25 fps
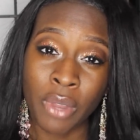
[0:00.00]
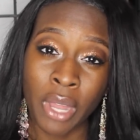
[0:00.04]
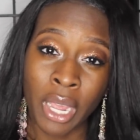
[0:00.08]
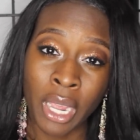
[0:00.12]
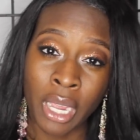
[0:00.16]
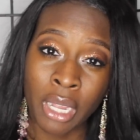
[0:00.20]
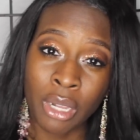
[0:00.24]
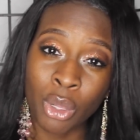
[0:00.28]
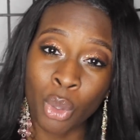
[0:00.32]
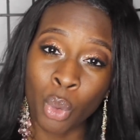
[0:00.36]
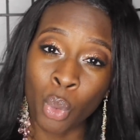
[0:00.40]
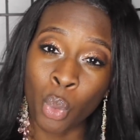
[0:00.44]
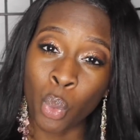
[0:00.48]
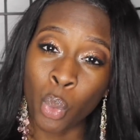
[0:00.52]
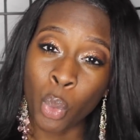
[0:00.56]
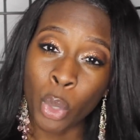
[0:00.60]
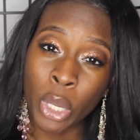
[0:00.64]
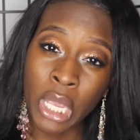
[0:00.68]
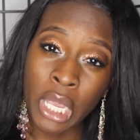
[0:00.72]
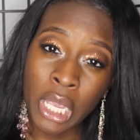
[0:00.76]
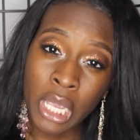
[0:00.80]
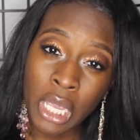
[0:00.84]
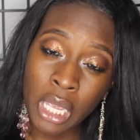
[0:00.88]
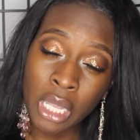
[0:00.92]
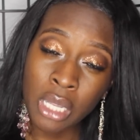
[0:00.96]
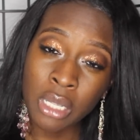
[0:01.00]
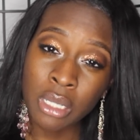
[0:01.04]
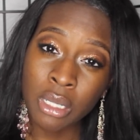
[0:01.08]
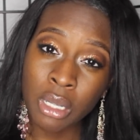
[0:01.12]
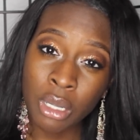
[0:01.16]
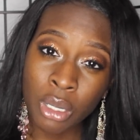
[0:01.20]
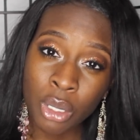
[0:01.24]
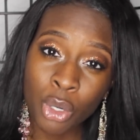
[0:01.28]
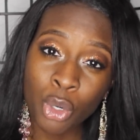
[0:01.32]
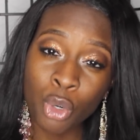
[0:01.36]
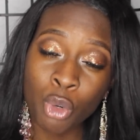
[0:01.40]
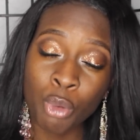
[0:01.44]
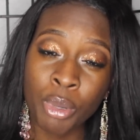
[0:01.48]
like the weakest
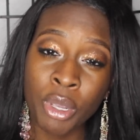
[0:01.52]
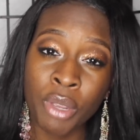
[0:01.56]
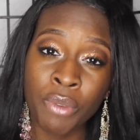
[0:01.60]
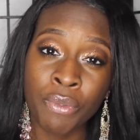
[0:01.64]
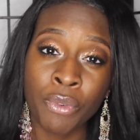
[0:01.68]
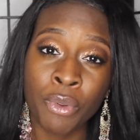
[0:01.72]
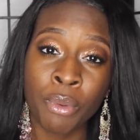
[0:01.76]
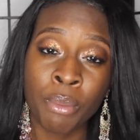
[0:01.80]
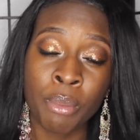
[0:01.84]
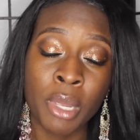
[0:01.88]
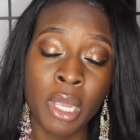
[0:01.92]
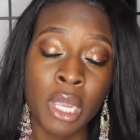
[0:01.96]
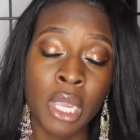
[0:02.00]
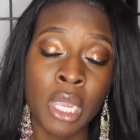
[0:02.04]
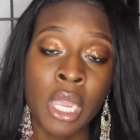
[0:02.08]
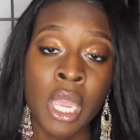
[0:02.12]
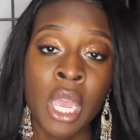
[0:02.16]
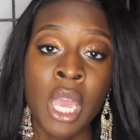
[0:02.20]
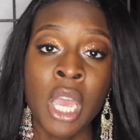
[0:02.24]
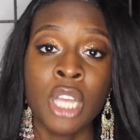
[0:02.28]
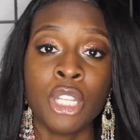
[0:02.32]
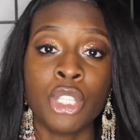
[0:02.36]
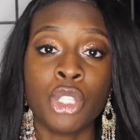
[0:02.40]
a little bit for me.